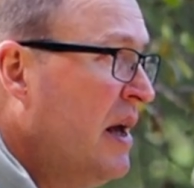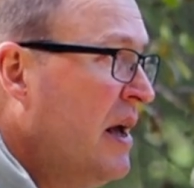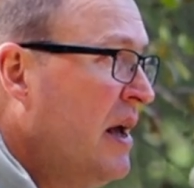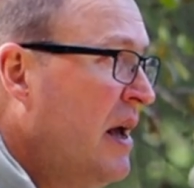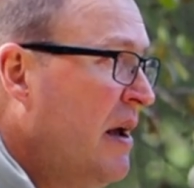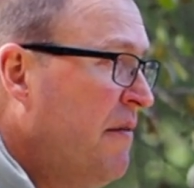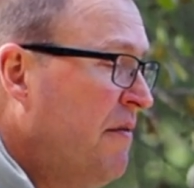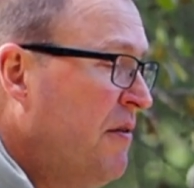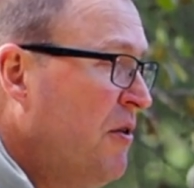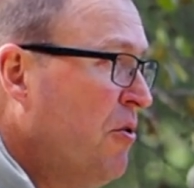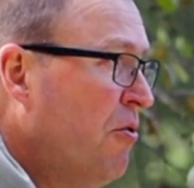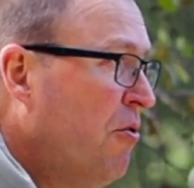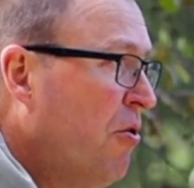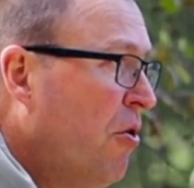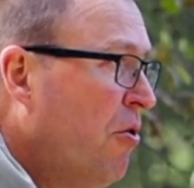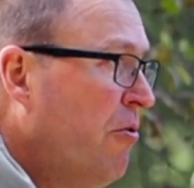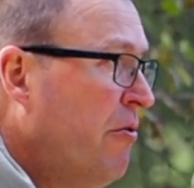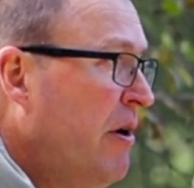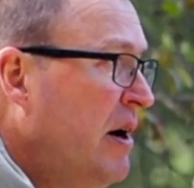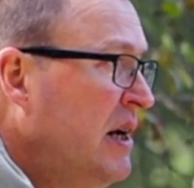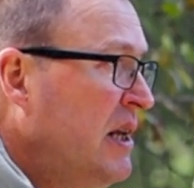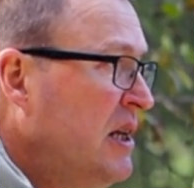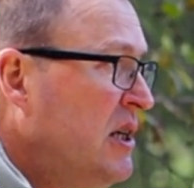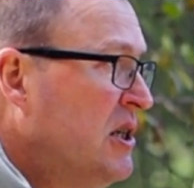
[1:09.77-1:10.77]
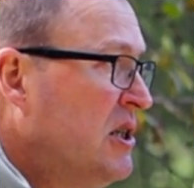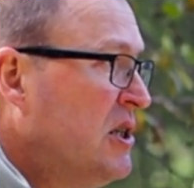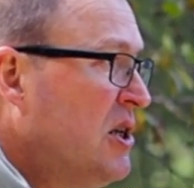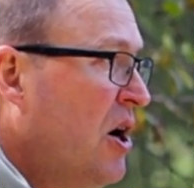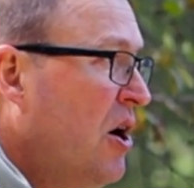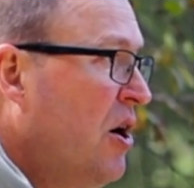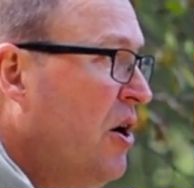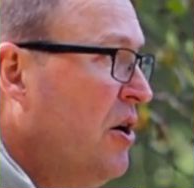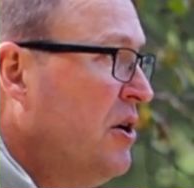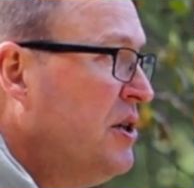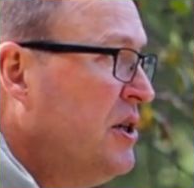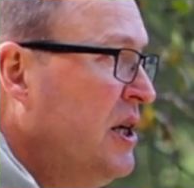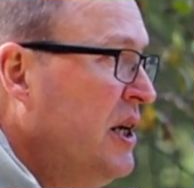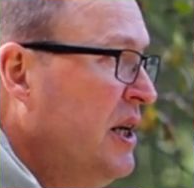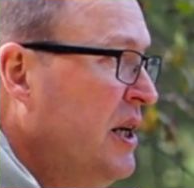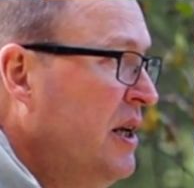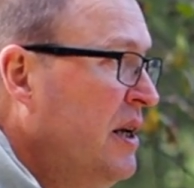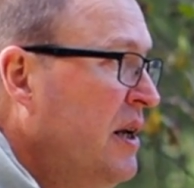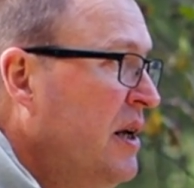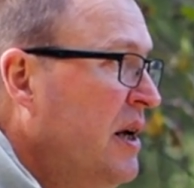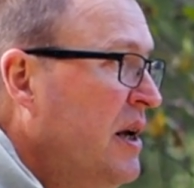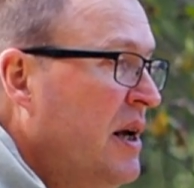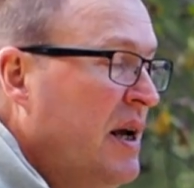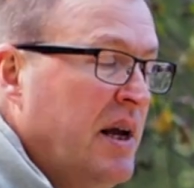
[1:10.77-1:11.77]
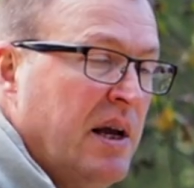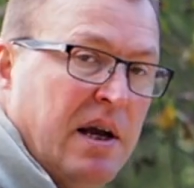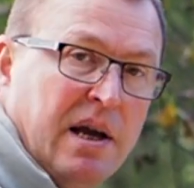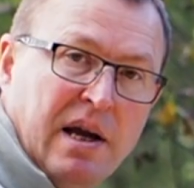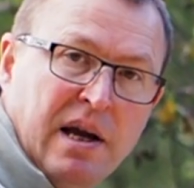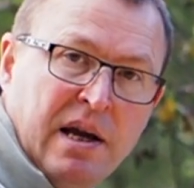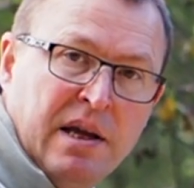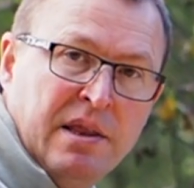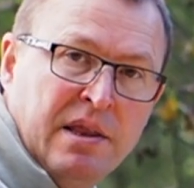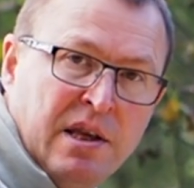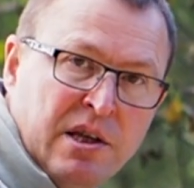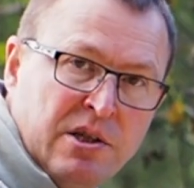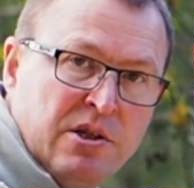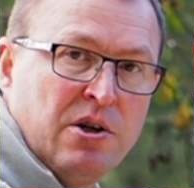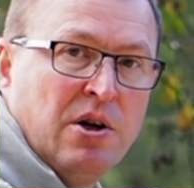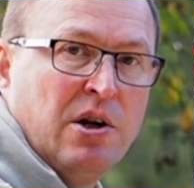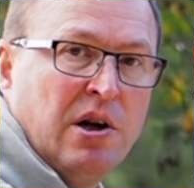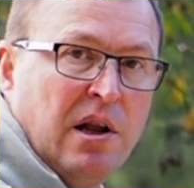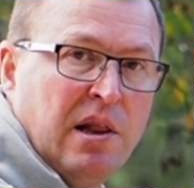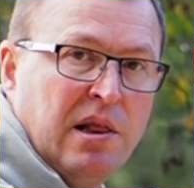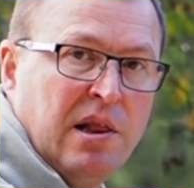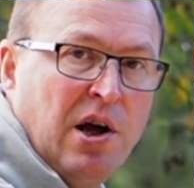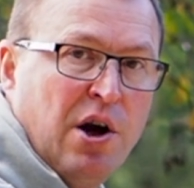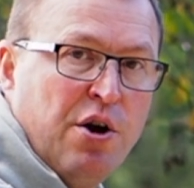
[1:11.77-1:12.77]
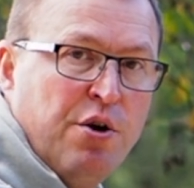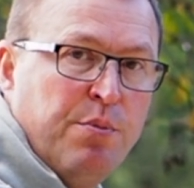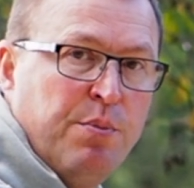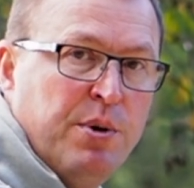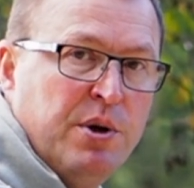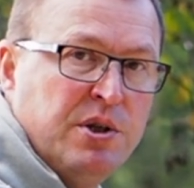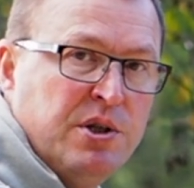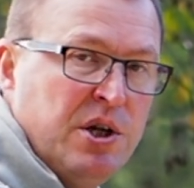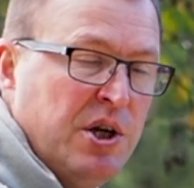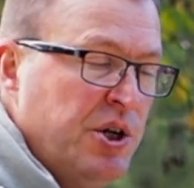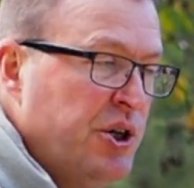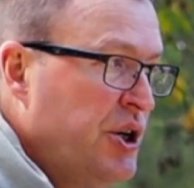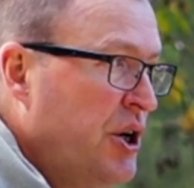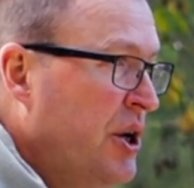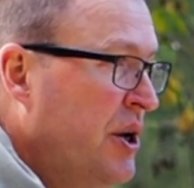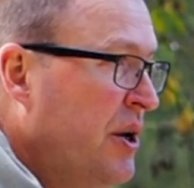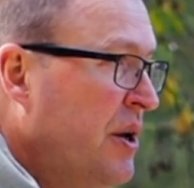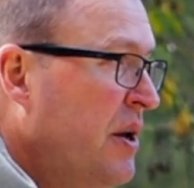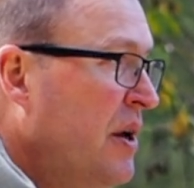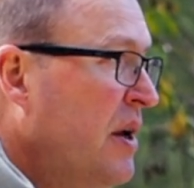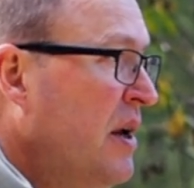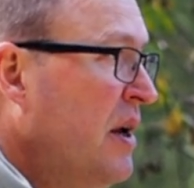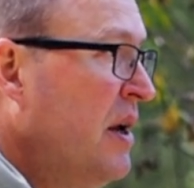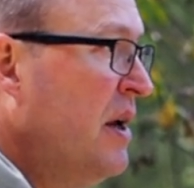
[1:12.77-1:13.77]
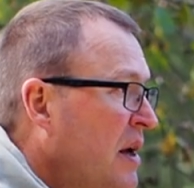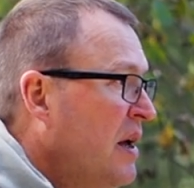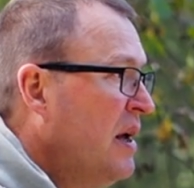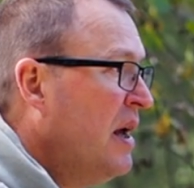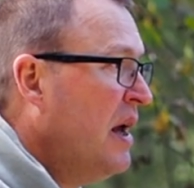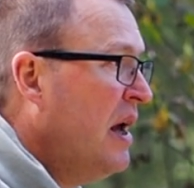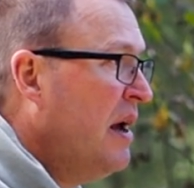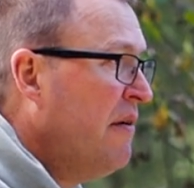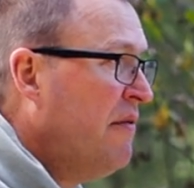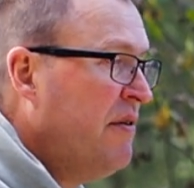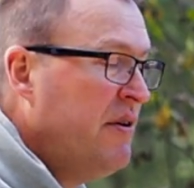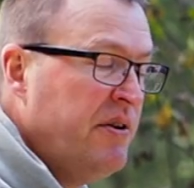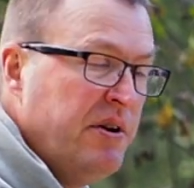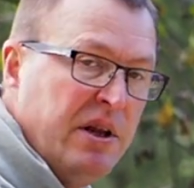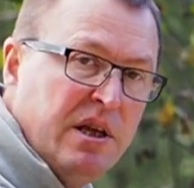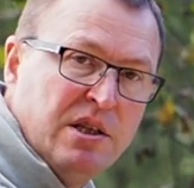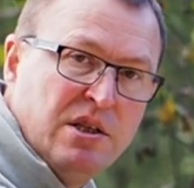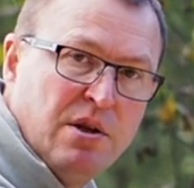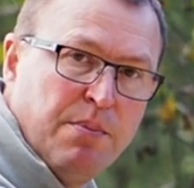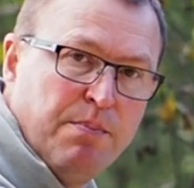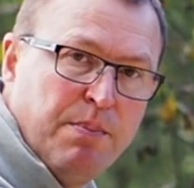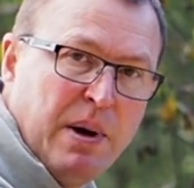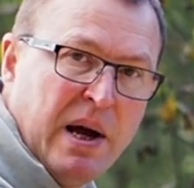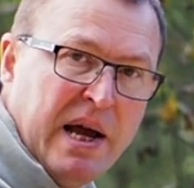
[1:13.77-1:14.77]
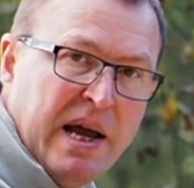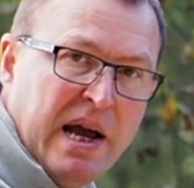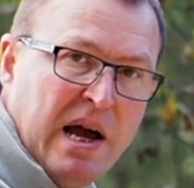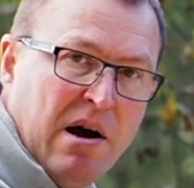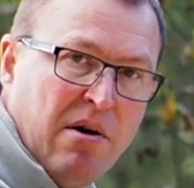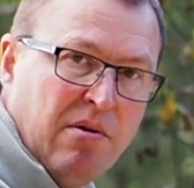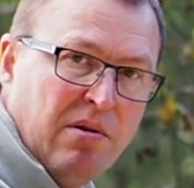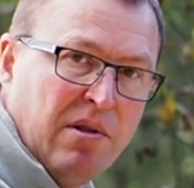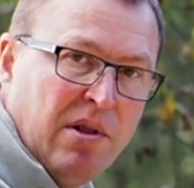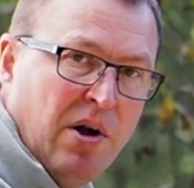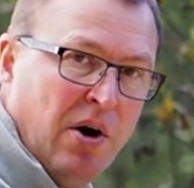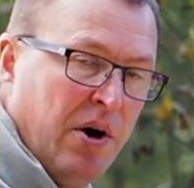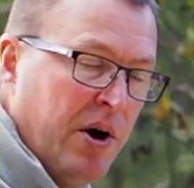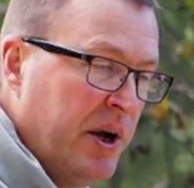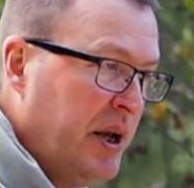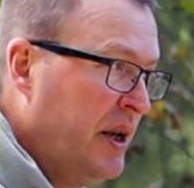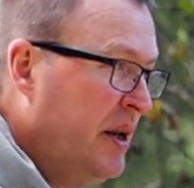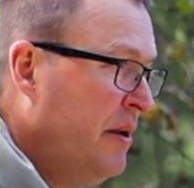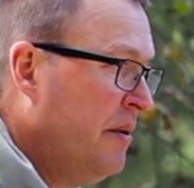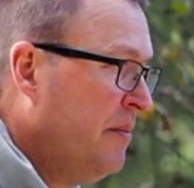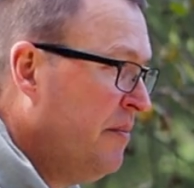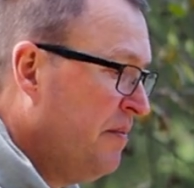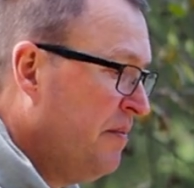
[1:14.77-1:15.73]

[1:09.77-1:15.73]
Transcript: If you're already starting in this kind of low position, if you need to pay out line,